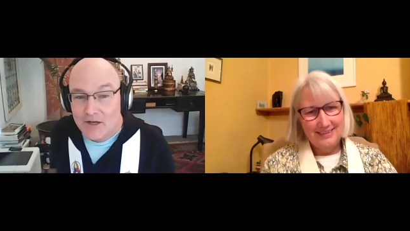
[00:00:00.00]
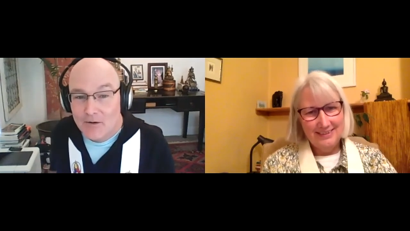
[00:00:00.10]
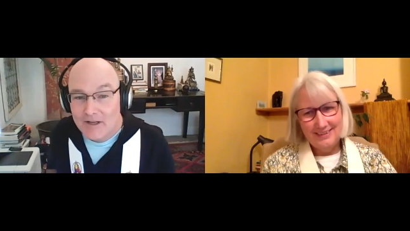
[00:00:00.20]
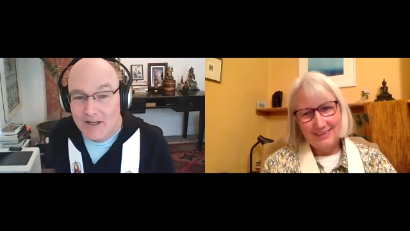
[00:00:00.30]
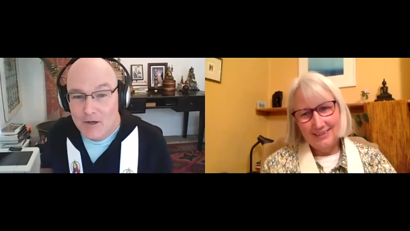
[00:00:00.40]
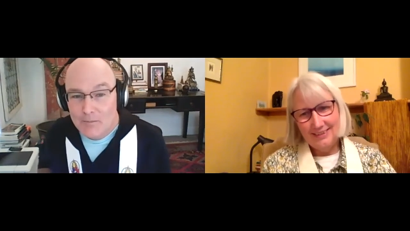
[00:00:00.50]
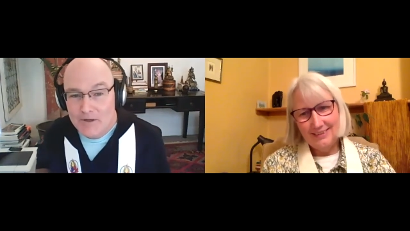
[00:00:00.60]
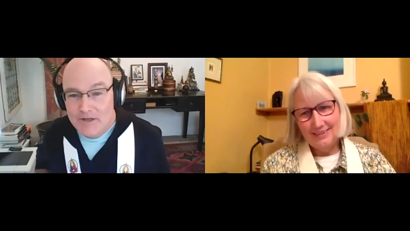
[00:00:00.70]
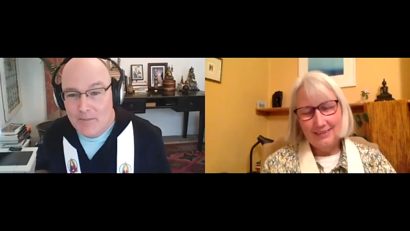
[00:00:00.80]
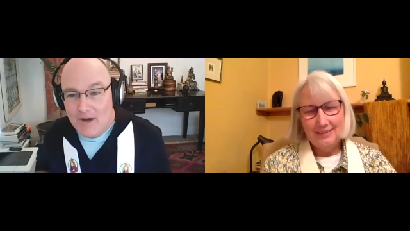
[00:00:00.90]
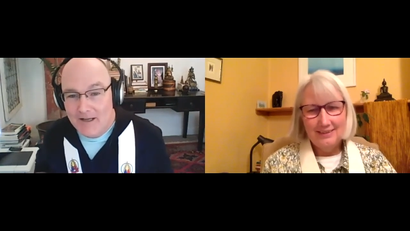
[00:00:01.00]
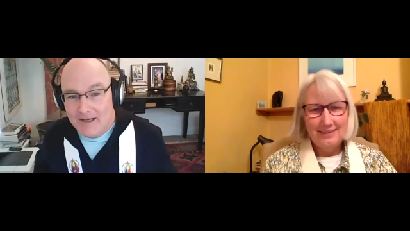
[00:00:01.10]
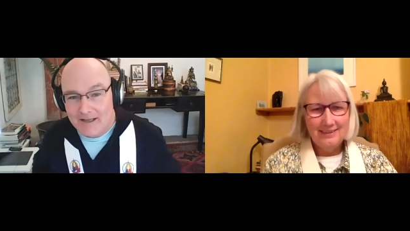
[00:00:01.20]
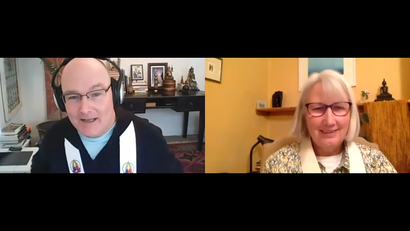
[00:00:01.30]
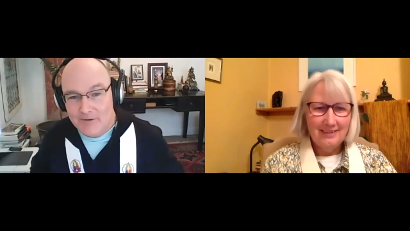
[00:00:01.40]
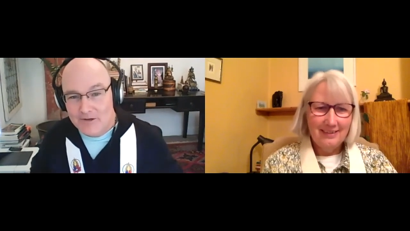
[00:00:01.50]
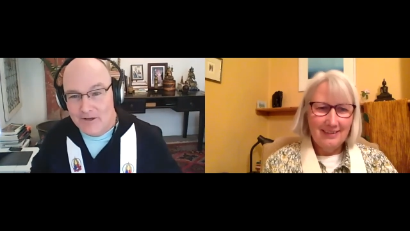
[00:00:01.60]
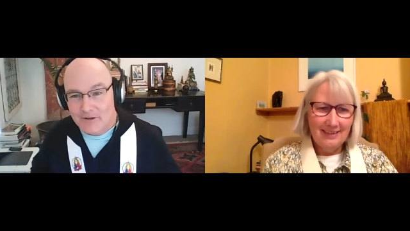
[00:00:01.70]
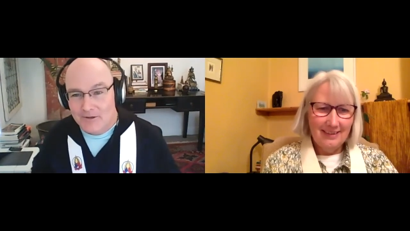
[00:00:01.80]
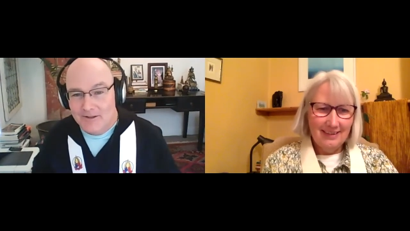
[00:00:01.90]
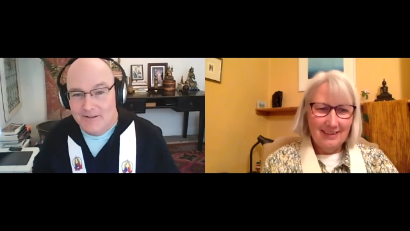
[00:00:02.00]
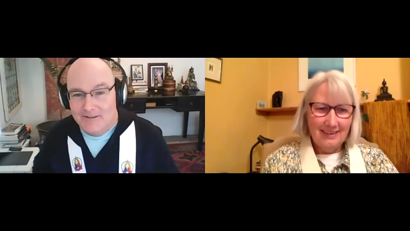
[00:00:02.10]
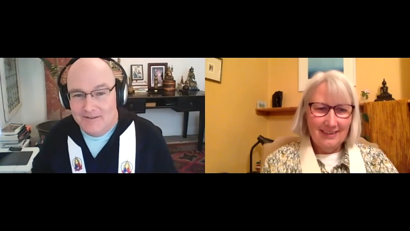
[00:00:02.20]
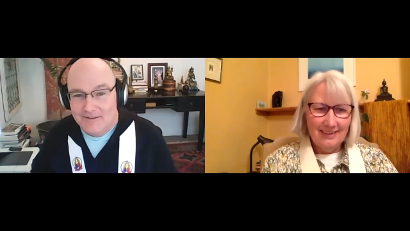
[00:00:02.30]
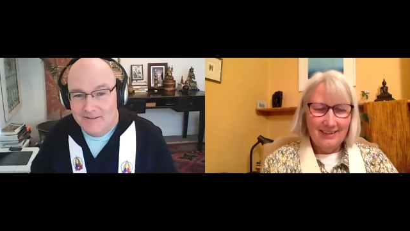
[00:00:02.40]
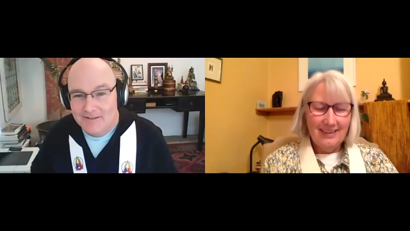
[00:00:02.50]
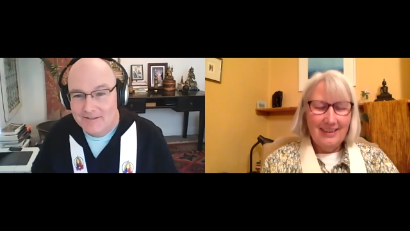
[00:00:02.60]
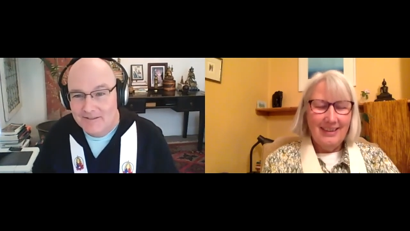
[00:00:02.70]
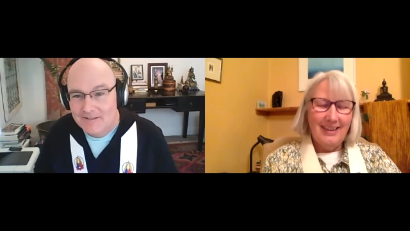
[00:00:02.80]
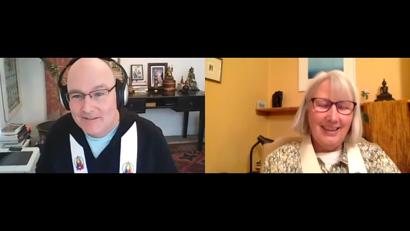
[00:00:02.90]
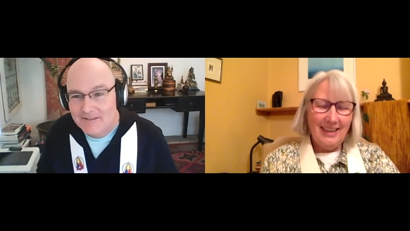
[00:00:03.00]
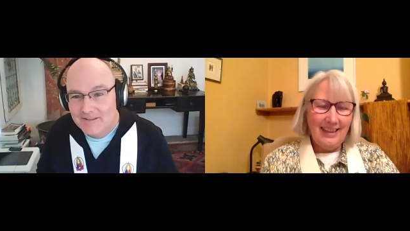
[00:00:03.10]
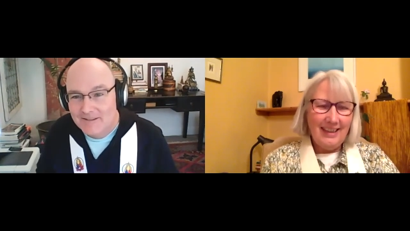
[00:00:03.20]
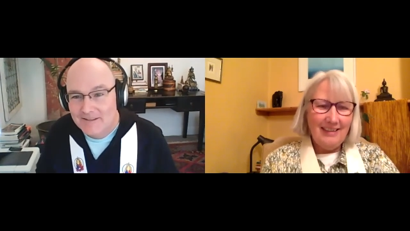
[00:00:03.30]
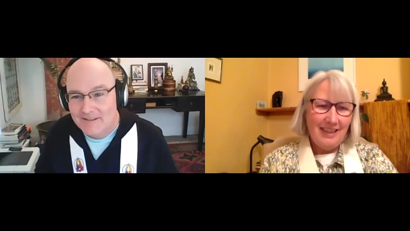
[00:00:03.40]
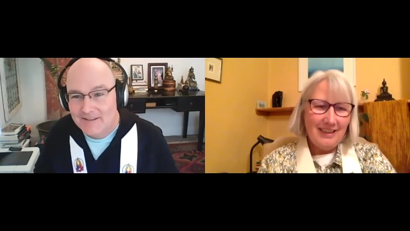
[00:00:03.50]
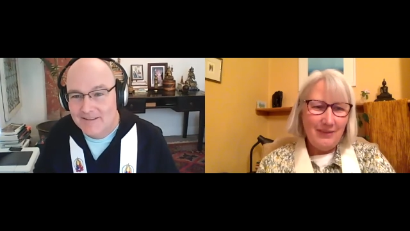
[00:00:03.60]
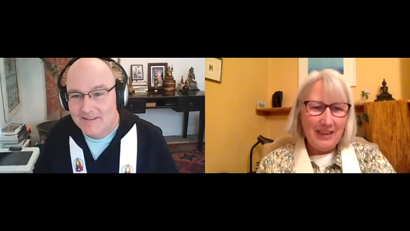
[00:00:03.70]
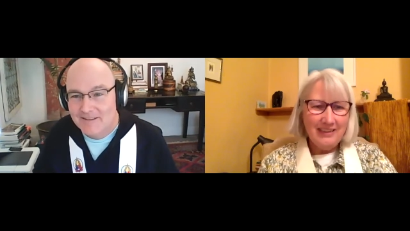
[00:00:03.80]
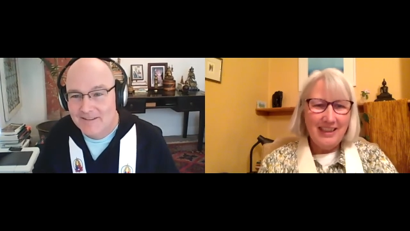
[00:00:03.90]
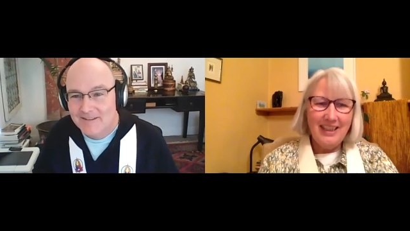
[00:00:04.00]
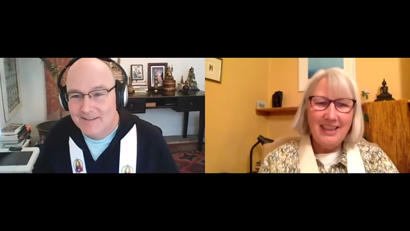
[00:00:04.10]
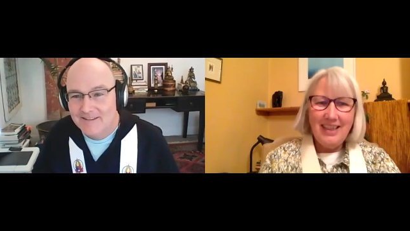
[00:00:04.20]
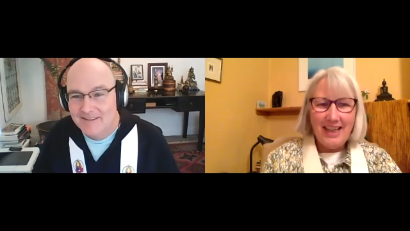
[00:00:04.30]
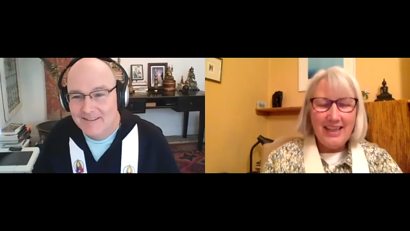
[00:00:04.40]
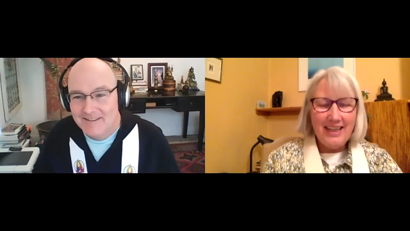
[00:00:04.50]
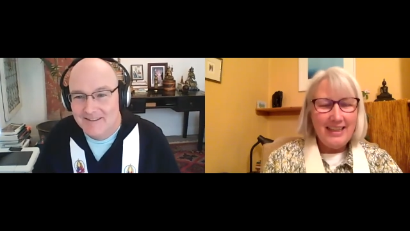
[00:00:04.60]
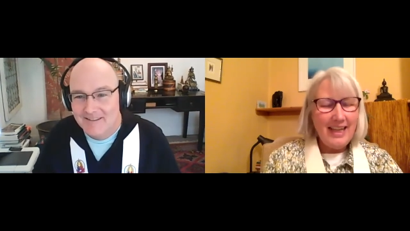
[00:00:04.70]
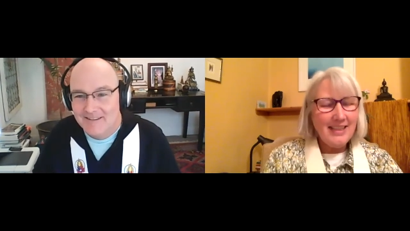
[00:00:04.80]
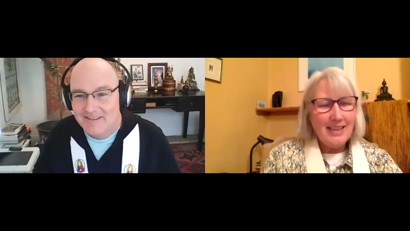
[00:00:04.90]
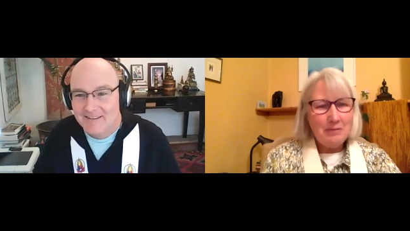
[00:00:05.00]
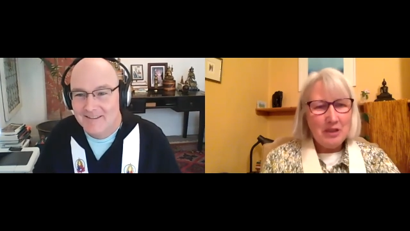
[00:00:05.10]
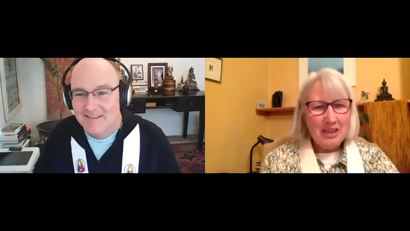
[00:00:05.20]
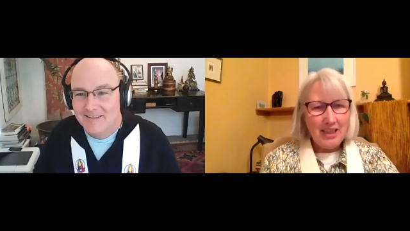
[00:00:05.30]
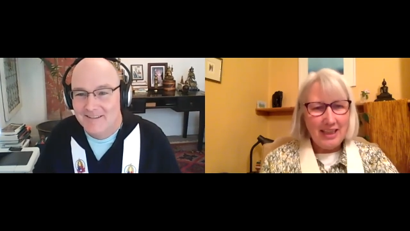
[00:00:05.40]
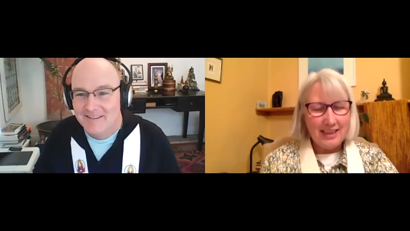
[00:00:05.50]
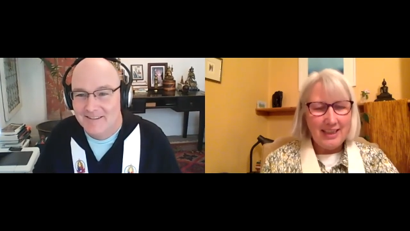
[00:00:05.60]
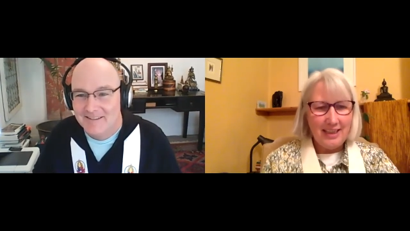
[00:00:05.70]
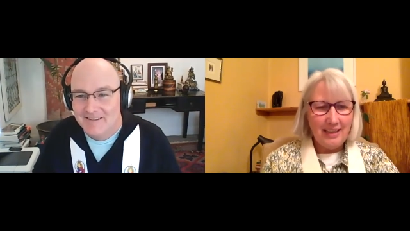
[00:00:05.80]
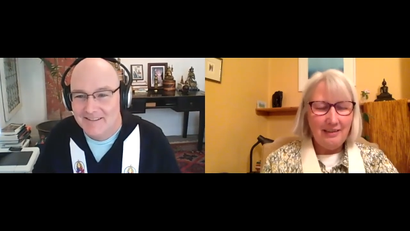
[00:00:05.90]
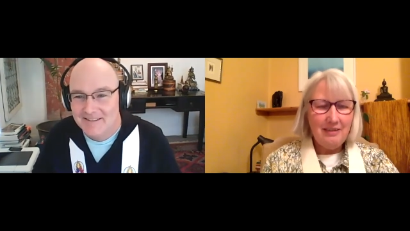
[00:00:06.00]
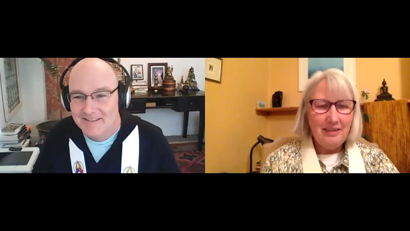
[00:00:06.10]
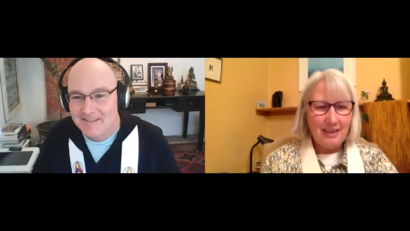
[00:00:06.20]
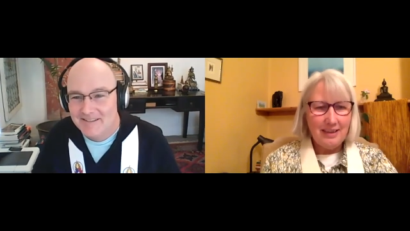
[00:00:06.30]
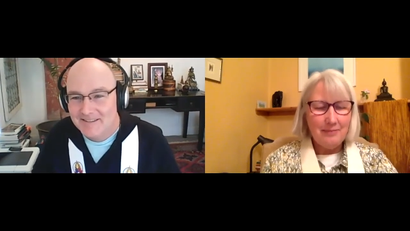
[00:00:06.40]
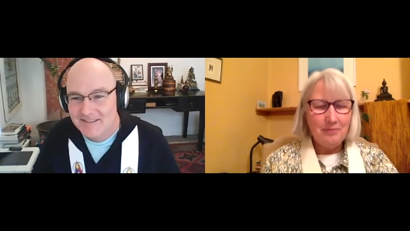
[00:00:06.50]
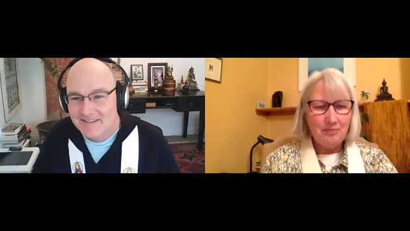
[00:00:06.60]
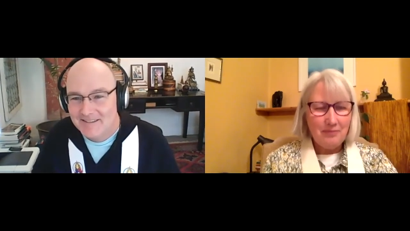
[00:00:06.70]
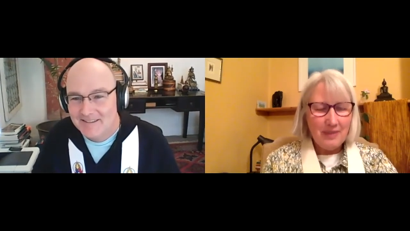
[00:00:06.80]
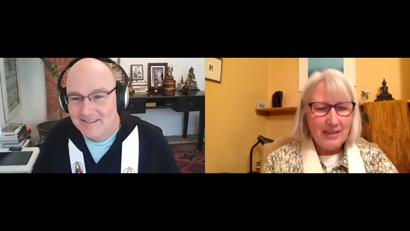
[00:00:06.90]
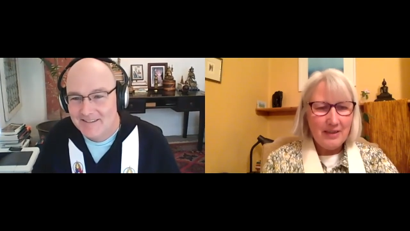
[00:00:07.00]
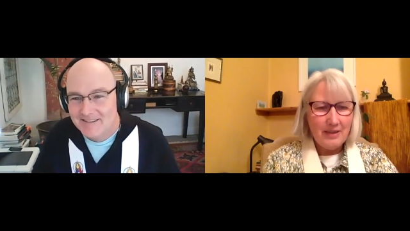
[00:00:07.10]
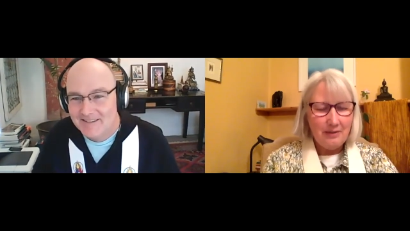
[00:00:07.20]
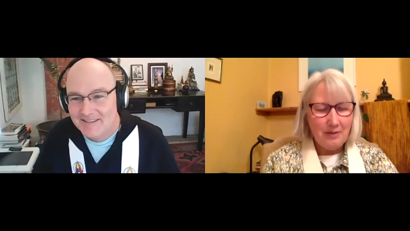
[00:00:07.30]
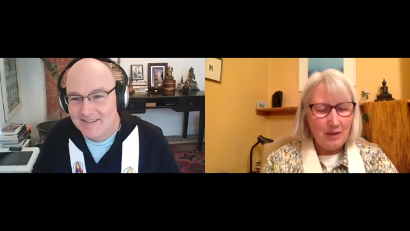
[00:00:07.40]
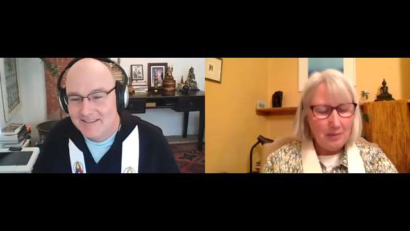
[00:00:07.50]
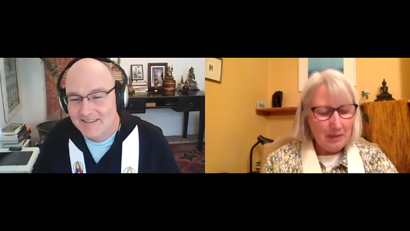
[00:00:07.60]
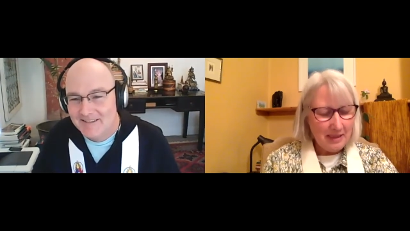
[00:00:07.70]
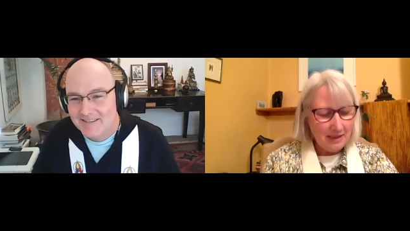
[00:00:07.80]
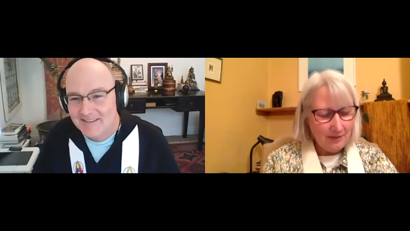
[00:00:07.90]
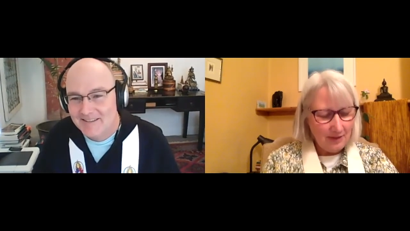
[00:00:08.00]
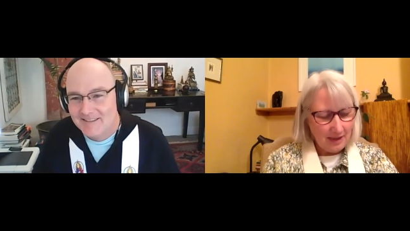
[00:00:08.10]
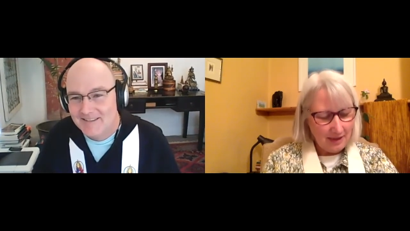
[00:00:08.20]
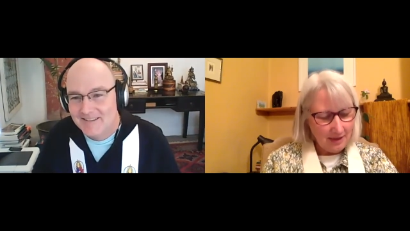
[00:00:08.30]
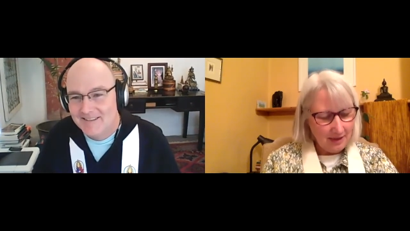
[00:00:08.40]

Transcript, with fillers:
Speaker 1: hello, Punyamala. How are you?
Speaker 2: Hello, Ratnavyuha. Yes, I'm good, thank you. Sort of on a bit of a,